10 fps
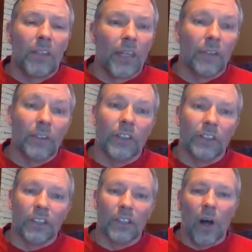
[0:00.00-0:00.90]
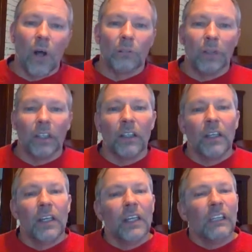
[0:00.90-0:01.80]
Thank goodness he called me.
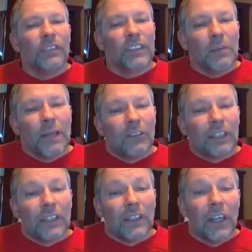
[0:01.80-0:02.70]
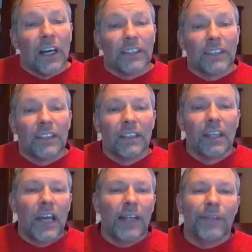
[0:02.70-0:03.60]
If he somehow got lost,
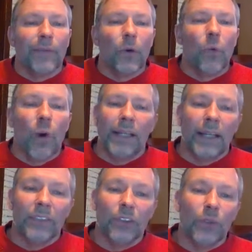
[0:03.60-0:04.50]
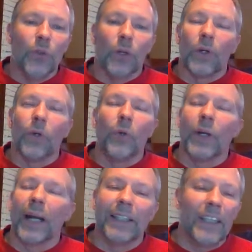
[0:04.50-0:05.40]
I don't know what I'd do or
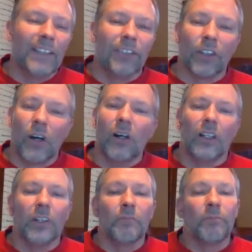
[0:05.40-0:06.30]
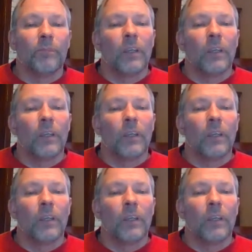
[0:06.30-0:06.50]
who I'd even call.